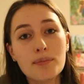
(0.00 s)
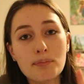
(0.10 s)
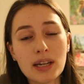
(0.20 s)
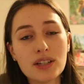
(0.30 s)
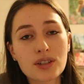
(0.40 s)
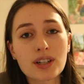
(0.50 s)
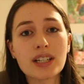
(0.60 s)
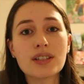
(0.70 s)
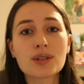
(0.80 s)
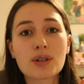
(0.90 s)
Major
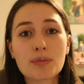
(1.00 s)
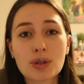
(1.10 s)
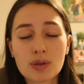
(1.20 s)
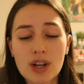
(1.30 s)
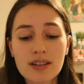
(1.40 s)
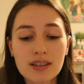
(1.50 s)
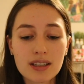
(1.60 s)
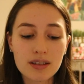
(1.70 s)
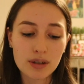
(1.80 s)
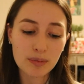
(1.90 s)
is criminal
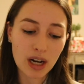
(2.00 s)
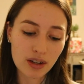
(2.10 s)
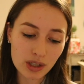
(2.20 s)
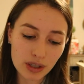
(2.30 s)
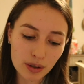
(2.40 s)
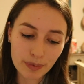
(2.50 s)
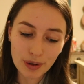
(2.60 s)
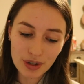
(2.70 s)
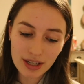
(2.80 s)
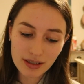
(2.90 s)
justice, criminology and criminal
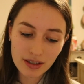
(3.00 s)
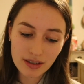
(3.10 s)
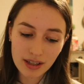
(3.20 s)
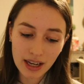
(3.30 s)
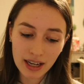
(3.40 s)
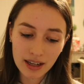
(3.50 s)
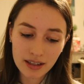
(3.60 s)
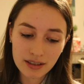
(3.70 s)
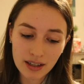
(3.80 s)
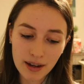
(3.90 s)
justice.
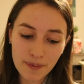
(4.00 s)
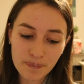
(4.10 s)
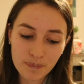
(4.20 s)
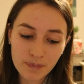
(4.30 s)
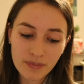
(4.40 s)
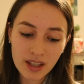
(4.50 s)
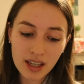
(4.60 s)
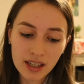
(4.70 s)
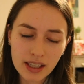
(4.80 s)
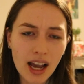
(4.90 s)
And
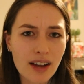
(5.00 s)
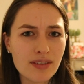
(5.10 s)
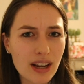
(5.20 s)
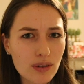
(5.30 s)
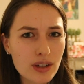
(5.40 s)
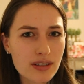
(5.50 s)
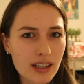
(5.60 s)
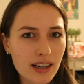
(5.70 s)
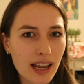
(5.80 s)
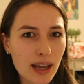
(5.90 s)
yeah, I've never
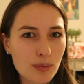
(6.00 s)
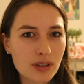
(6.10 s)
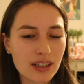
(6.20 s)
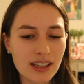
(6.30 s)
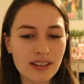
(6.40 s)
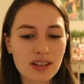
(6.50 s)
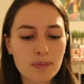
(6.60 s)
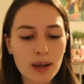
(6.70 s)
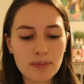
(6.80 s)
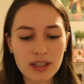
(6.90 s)
seen Hamilton,
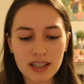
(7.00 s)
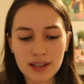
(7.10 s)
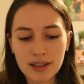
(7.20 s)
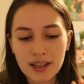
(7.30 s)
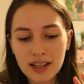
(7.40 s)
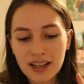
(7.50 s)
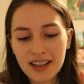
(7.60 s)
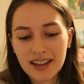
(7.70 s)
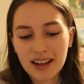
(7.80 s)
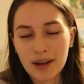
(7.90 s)
despite being,
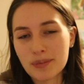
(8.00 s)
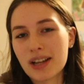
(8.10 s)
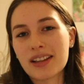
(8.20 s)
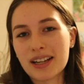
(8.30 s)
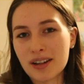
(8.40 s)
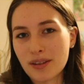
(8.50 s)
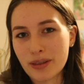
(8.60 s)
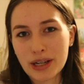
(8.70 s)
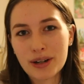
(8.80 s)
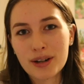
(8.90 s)
I'm not like a
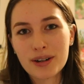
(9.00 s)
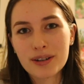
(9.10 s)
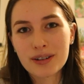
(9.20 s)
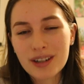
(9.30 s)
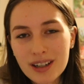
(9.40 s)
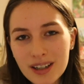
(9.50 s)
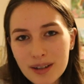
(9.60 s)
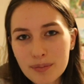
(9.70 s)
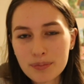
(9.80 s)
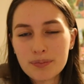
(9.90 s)
theater nerd,
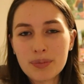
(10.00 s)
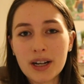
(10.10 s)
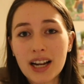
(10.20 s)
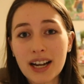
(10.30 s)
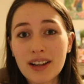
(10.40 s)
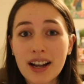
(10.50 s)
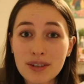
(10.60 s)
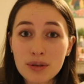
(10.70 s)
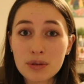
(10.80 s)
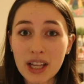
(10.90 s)
but I
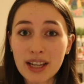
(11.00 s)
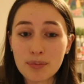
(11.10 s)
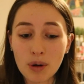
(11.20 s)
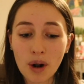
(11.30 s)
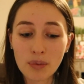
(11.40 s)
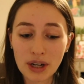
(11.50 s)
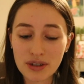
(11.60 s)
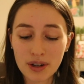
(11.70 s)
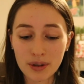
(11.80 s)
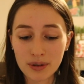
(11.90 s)
do like Broadway
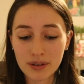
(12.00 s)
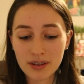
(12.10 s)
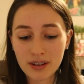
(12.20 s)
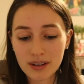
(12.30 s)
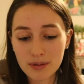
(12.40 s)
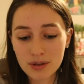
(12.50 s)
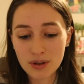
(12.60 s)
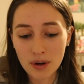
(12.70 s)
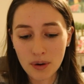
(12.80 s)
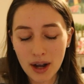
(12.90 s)
shows.
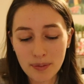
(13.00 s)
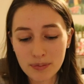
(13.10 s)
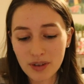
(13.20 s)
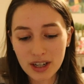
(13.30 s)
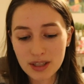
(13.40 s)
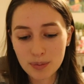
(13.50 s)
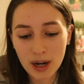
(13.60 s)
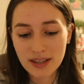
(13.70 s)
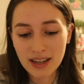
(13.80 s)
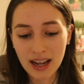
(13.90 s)
So I'm very
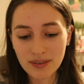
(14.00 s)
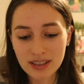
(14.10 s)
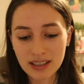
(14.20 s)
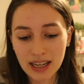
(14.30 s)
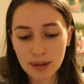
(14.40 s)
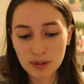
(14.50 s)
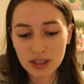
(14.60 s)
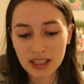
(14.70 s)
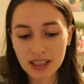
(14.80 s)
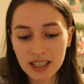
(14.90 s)
surprised I haven't seen
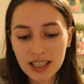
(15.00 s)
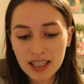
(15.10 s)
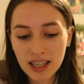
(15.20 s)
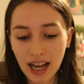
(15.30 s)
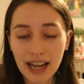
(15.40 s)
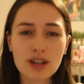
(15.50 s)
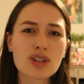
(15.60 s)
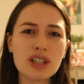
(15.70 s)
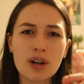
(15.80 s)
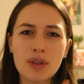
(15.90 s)
Hamilton. I
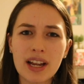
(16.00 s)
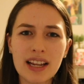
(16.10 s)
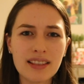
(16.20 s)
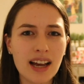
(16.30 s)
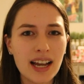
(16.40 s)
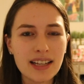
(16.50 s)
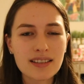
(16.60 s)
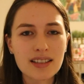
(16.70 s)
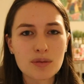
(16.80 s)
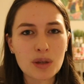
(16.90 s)
actually know that In the
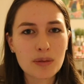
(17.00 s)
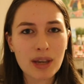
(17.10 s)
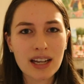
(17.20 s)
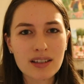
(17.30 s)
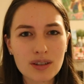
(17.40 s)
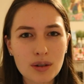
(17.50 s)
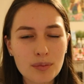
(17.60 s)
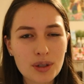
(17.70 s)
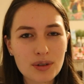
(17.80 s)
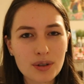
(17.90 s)
Heights is being made into a
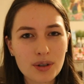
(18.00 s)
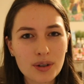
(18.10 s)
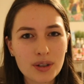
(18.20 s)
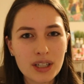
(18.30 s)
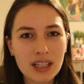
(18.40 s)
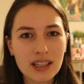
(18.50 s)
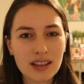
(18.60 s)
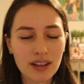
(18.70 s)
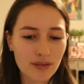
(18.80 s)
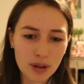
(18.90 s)
musical.
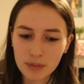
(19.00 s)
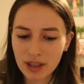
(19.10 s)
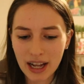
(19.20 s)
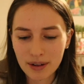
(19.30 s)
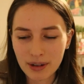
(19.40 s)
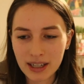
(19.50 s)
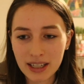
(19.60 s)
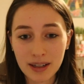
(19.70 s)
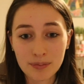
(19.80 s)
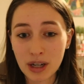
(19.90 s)
They filmed that
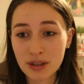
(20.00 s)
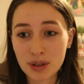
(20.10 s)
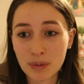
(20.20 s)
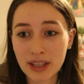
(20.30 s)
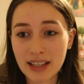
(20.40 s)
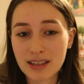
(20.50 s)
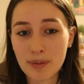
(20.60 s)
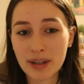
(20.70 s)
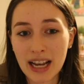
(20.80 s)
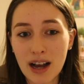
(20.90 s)
already. I'm not sure when that's
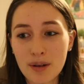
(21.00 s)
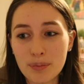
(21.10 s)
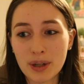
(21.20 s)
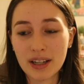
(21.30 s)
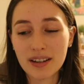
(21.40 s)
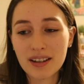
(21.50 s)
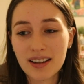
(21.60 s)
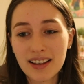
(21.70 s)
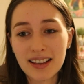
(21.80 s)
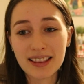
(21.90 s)
coming out, but
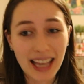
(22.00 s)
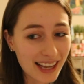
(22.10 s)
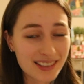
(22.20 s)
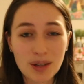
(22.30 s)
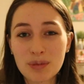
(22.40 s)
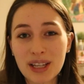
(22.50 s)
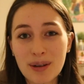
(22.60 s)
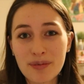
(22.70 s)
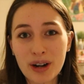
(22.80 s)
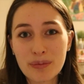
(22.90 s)
that is something
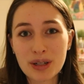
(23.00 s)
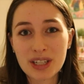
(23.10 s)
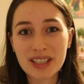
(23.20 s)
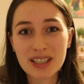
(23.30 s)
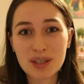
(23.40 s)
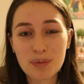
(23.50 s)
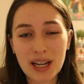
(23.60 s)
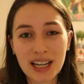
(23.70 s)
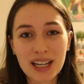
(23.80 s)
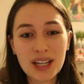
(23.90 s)
I'm very much
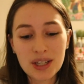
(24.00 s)
anticipating.